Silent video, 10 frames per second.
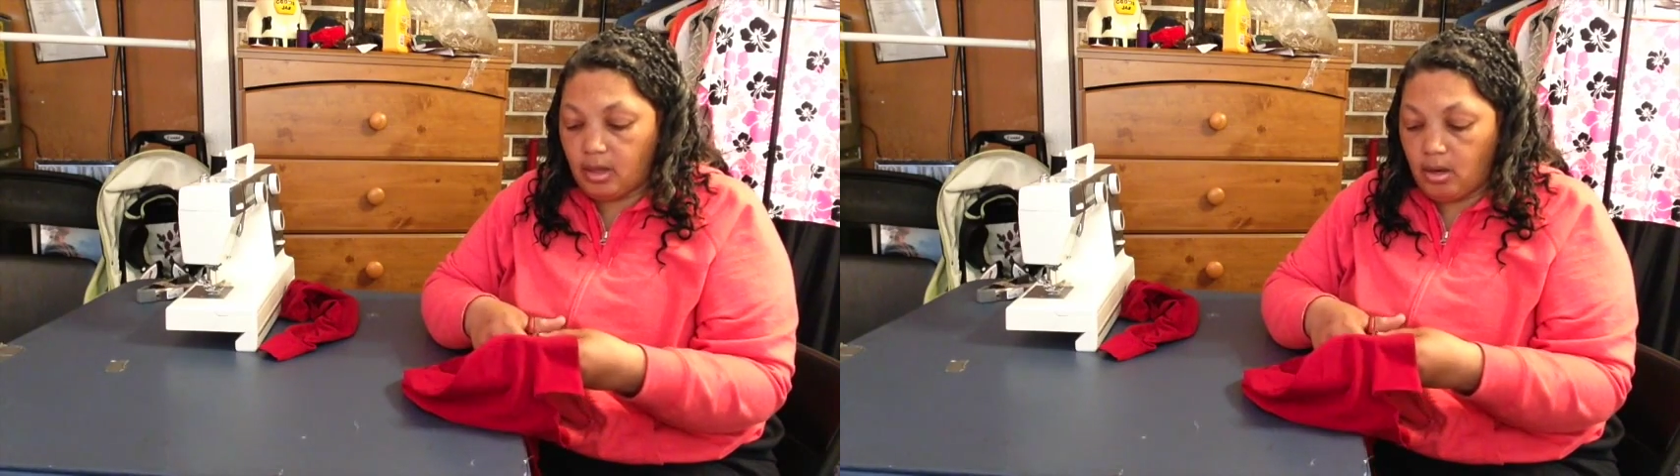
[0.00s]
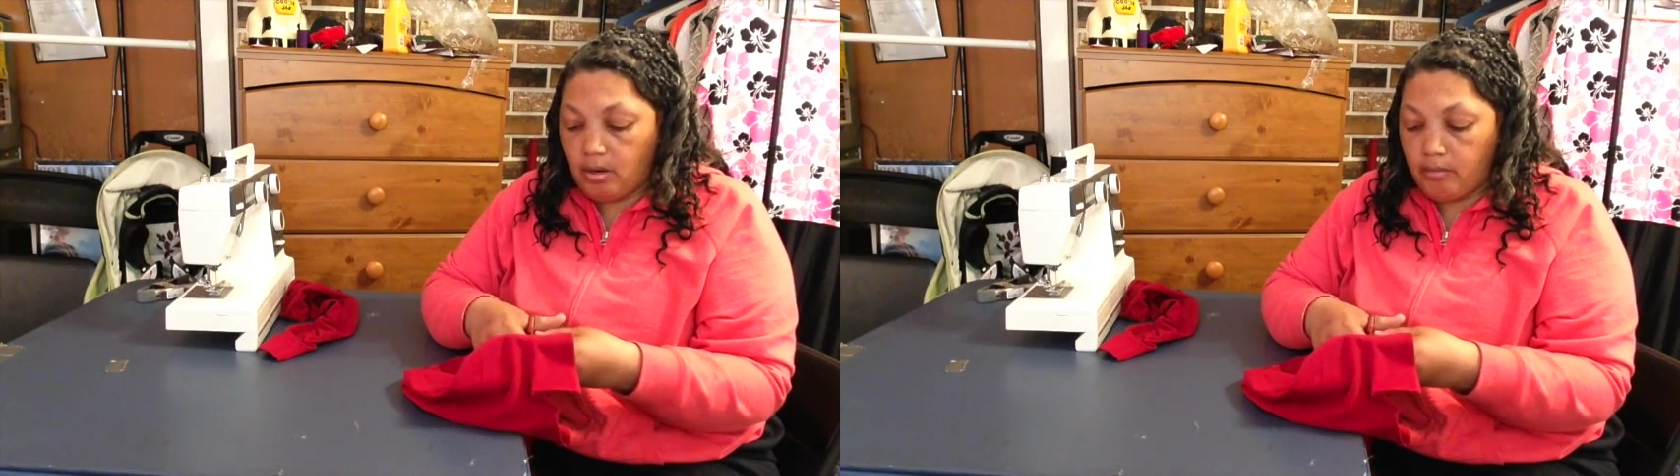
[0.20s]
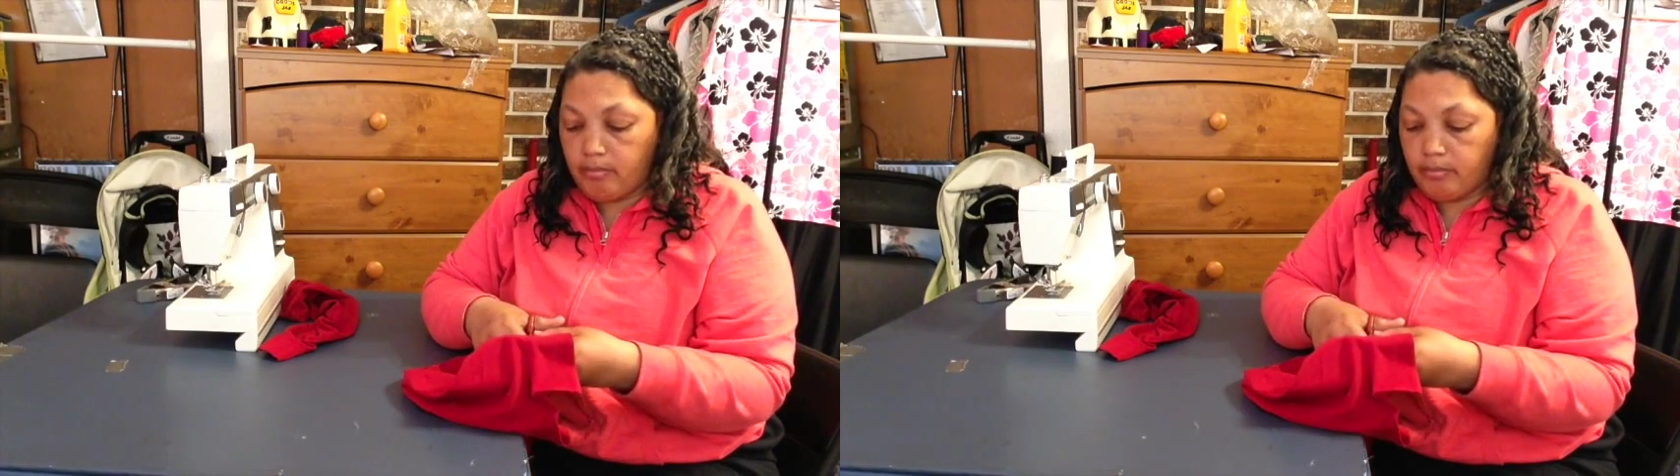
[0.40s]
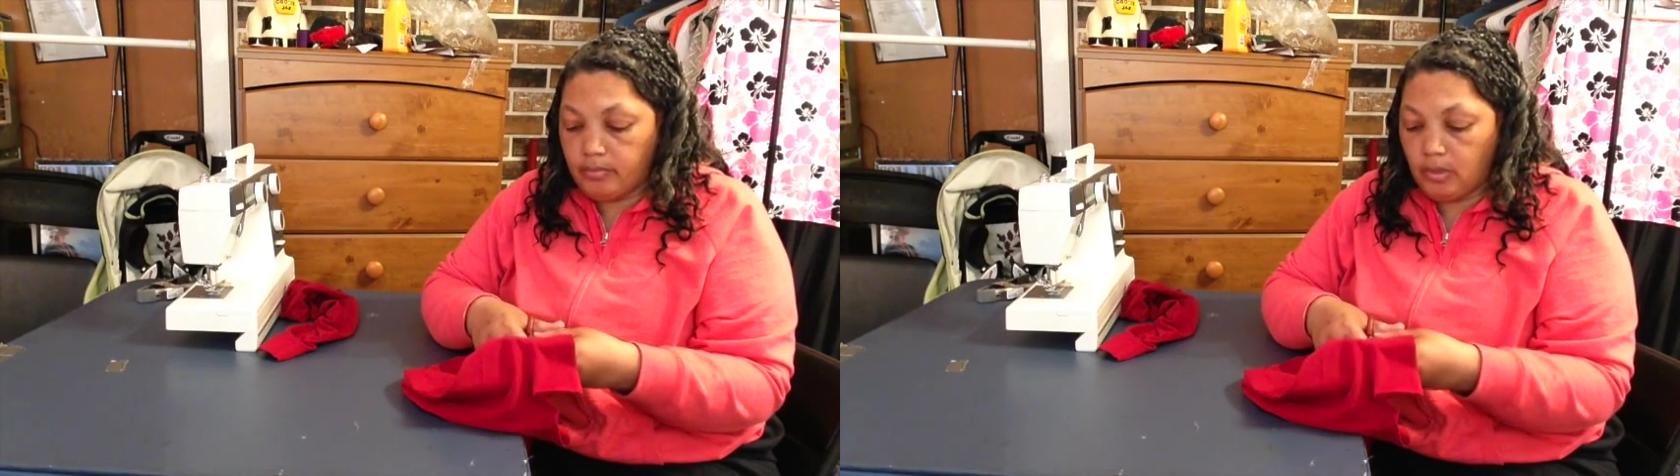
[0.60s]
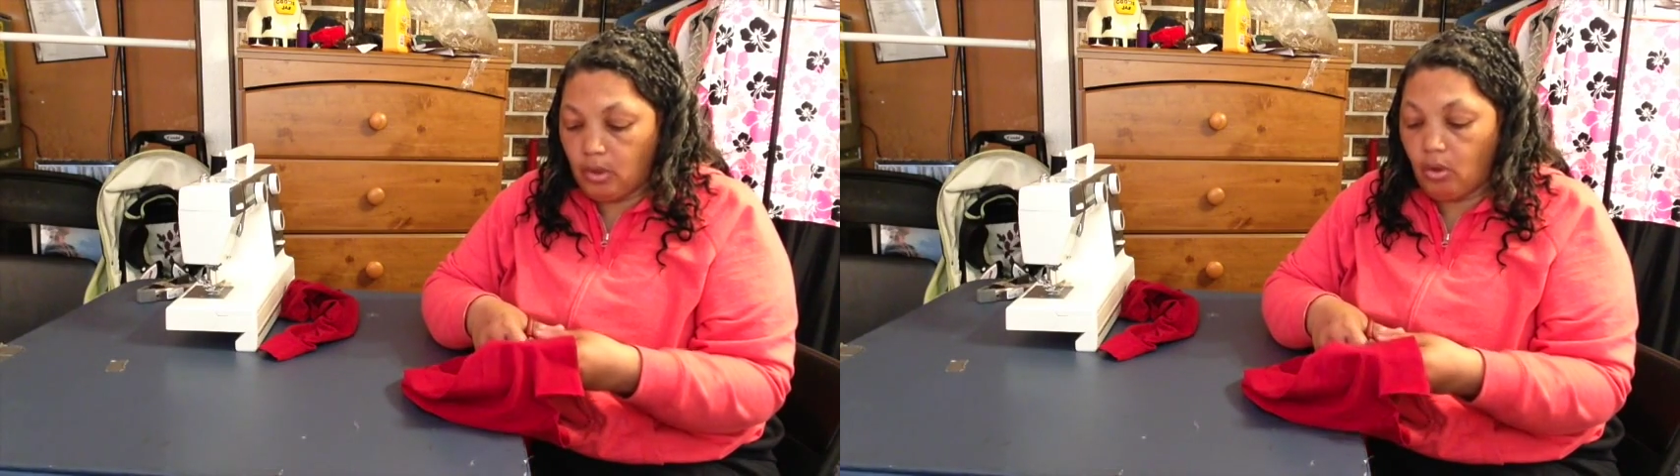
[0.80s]

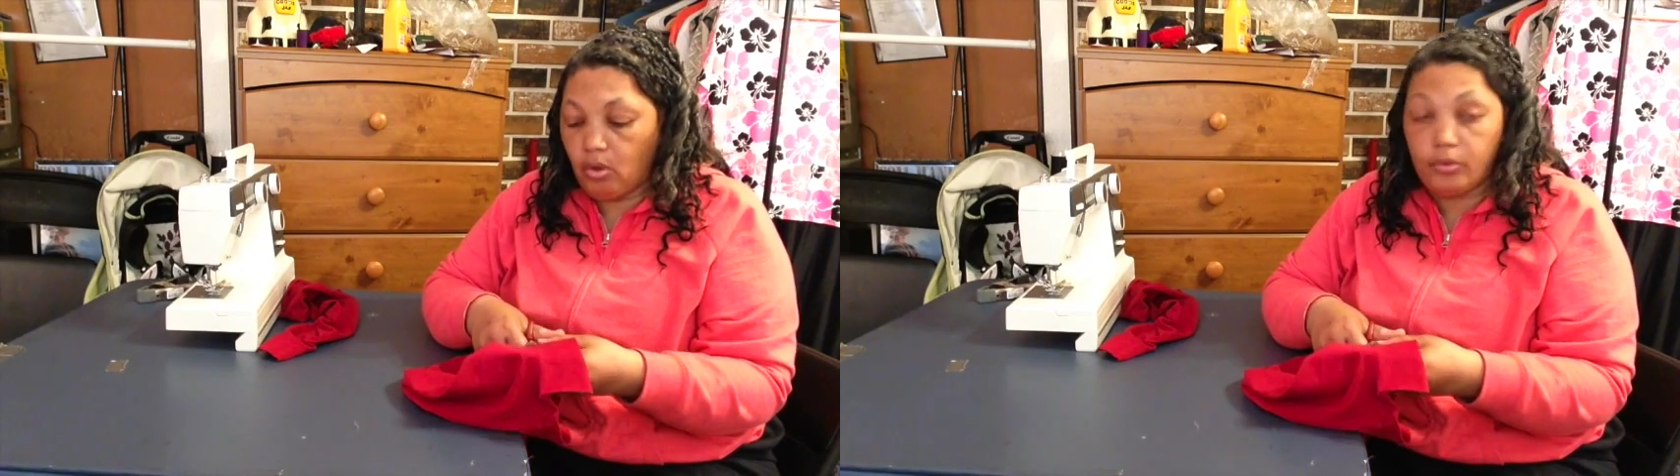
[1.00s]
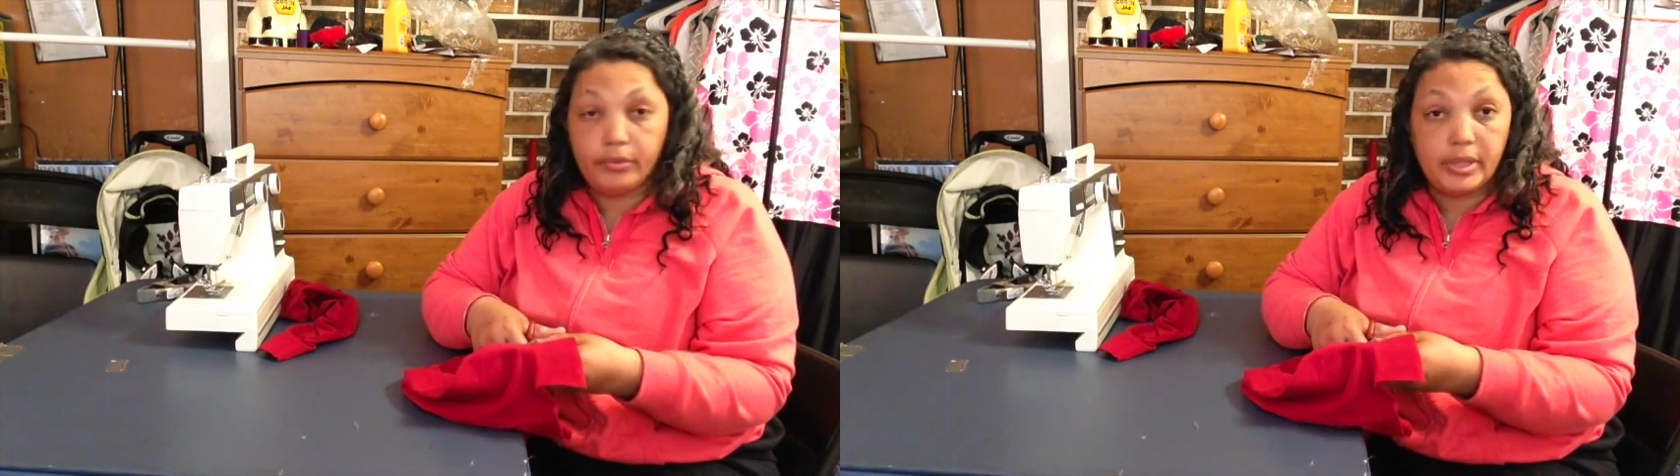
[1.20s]
armhole,